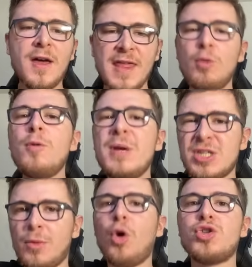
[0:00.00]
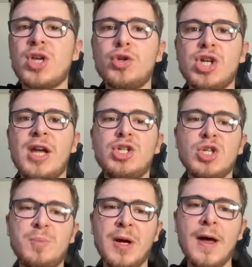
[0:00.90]
there would be some wholesale changes,
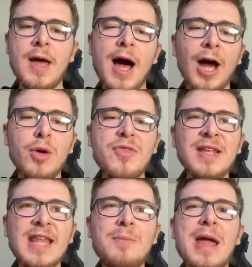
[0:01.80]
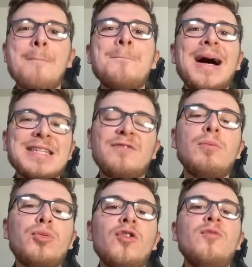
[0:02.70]
but I don't think there'd be a massive
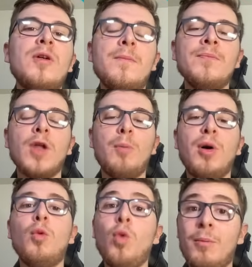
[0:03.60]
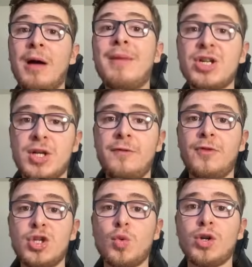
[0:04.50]
improvement upon what my matchday
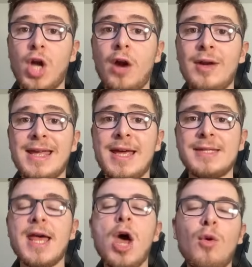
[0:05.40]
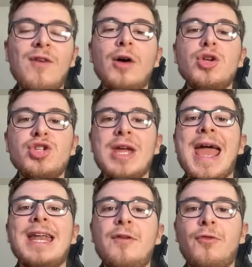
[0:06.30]
free squad currently is without using
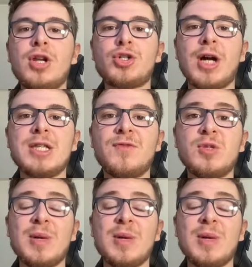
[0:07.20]
any free transfers.